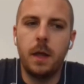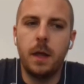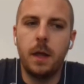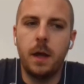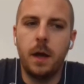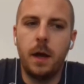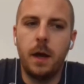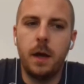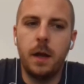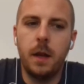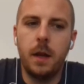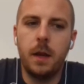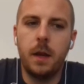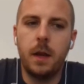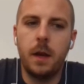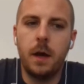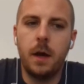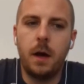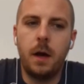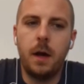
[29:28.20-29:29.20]

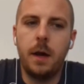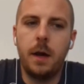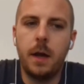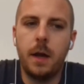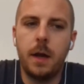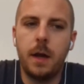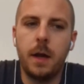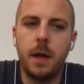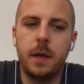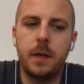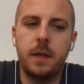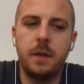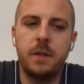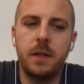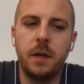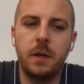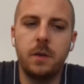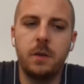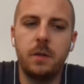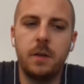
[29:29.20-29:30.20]
I can
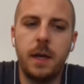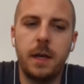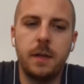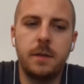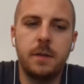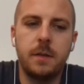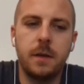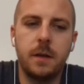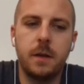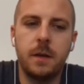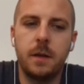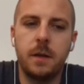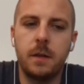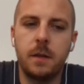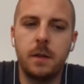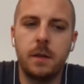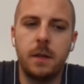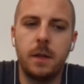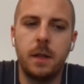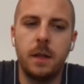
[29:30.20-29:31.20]
tell you that
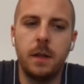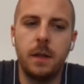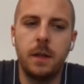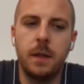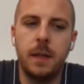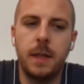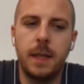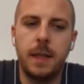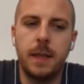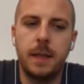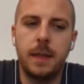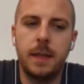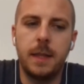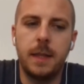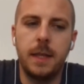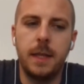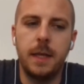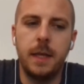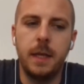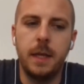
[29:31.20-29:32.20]

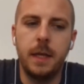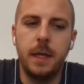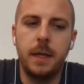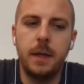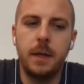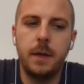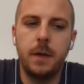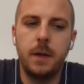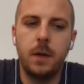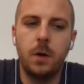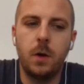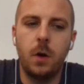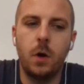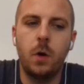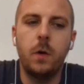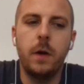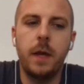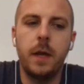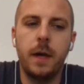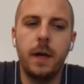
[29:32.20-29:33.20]
the
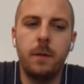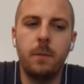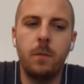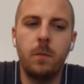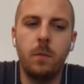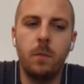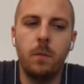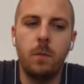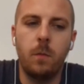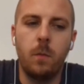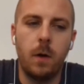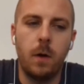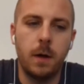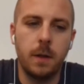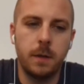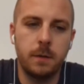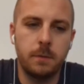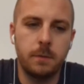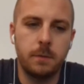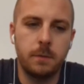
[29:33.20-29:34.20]
OEM
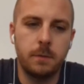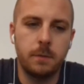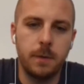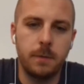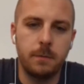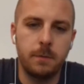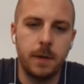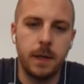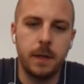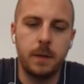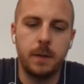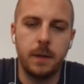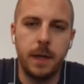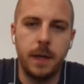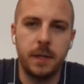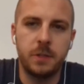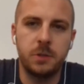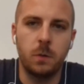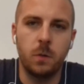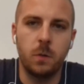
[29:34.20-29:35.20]
wallet, right, the
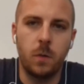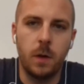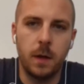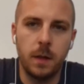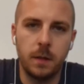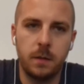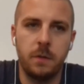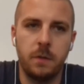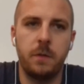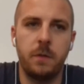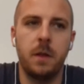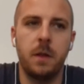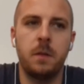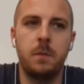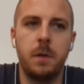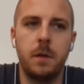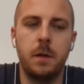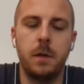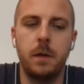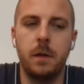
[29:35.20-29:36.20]
actual wallet
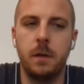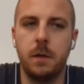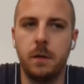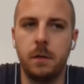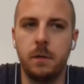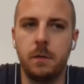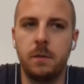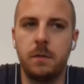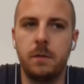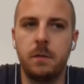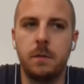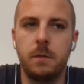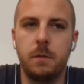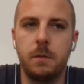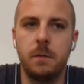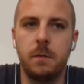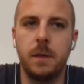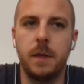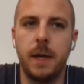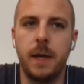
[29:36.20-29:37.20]
development, it is
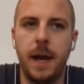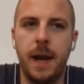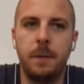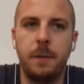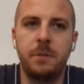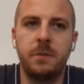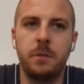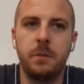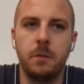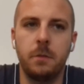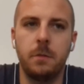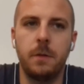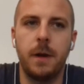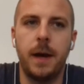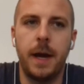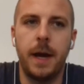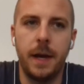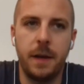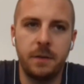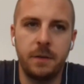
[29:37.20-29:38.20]
the absolute
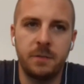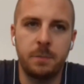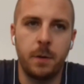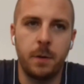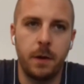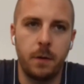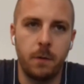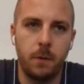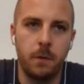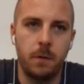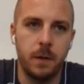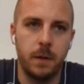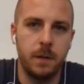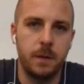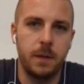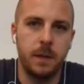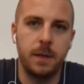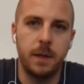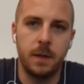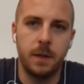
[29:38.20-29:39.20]
highest priority
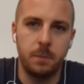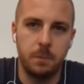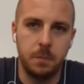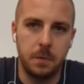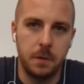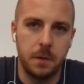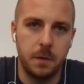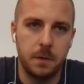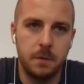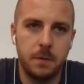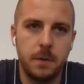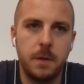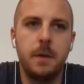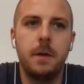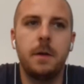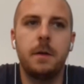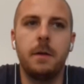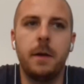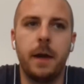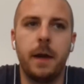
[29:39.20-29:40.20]
that they can put it
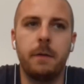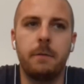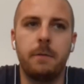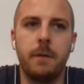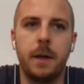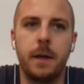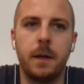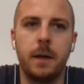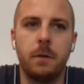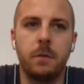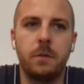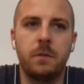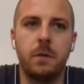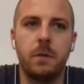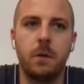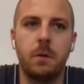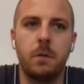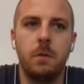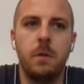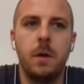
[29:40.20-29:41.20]
at right now.
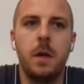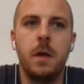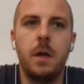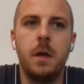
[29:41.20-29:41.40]
So